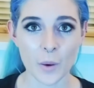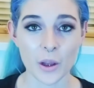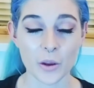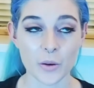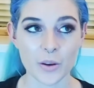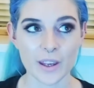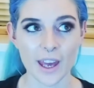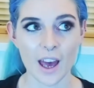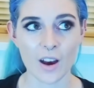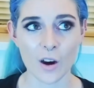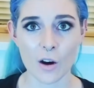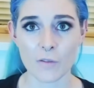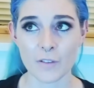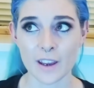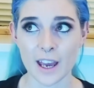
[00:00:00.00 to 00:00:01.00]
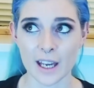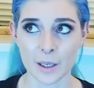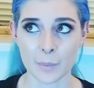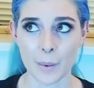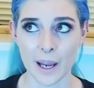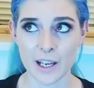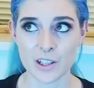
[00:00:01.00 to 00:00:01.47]
where you can get coffee and
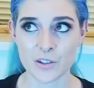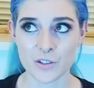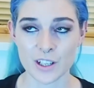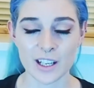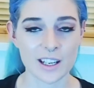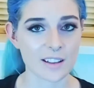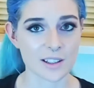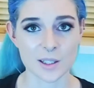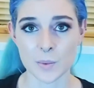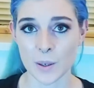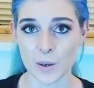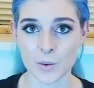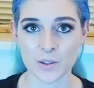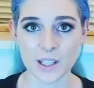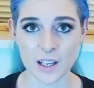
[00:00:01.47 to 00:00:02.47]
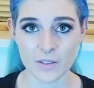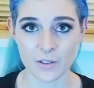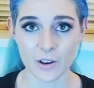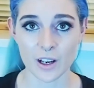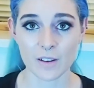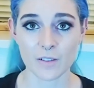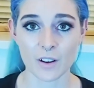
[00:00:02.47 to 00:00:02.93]
a pastry, either sweet or
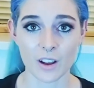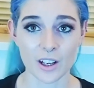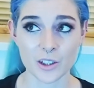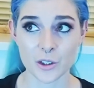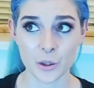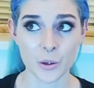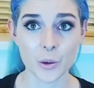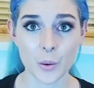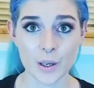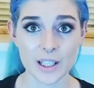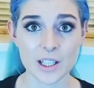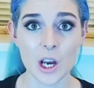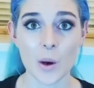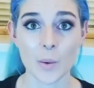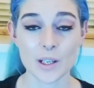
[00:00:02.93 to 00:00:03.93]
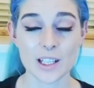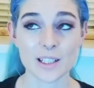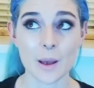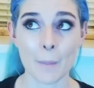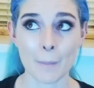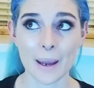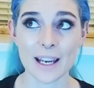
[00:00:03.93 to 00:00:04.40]
savoury, for like £2, which
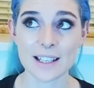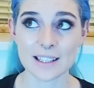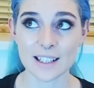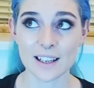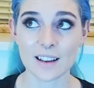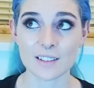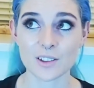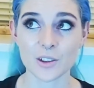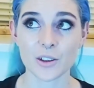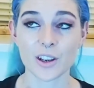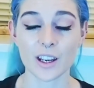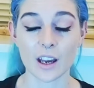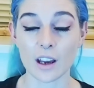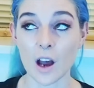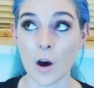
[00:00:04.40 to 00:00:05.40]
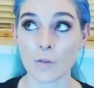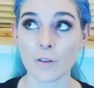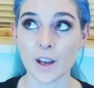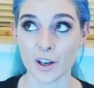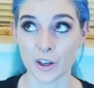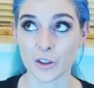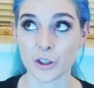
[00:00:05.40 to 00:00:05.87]
is amazing. So you could get
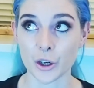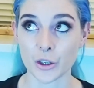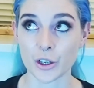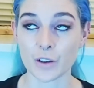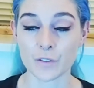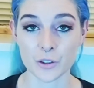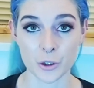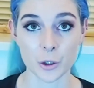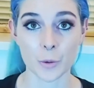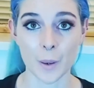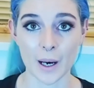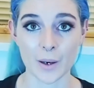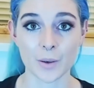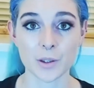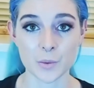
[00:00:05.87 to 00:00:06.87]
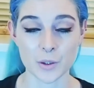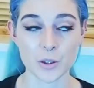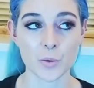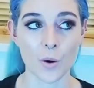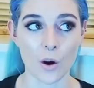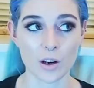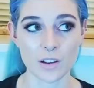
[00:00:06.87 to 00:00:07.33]
coffee and a donut for £2 when
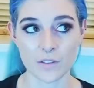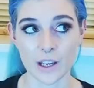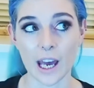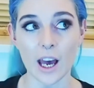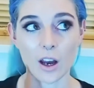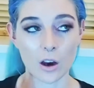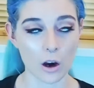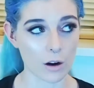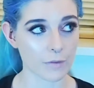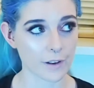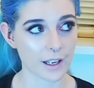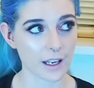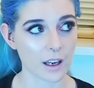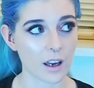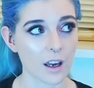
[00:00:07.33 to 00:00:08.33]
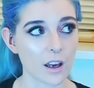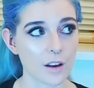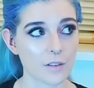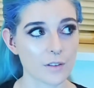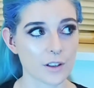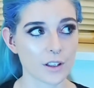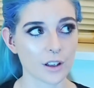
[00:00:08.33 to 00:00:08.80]
you can't even get coffee
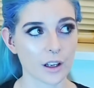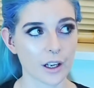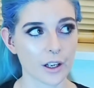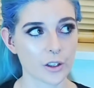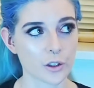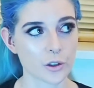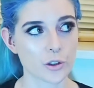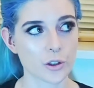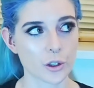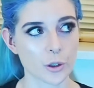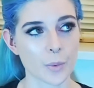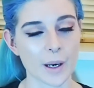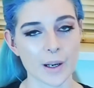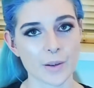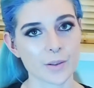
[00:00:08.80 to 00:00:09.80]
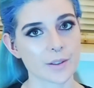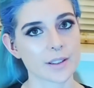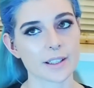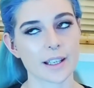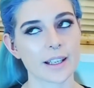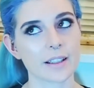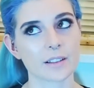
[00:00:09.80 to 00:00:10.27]
for like
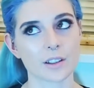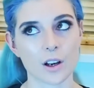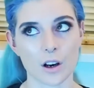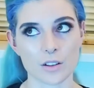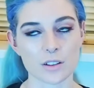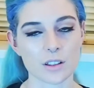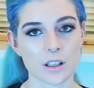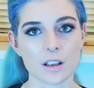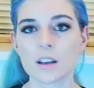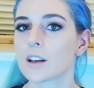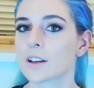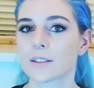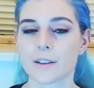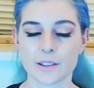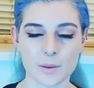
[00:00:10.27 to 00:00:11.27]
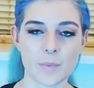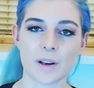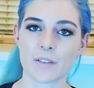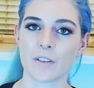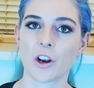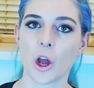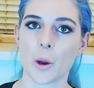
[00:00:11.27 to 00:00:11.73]
£2 in Costa. So it's a
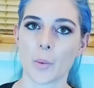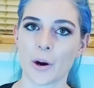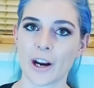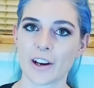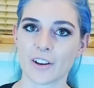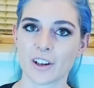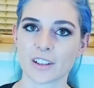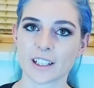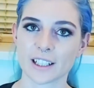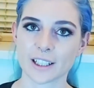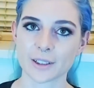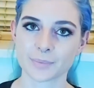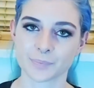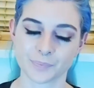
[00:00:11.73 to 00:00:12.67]
bit of a no-brainer, I think.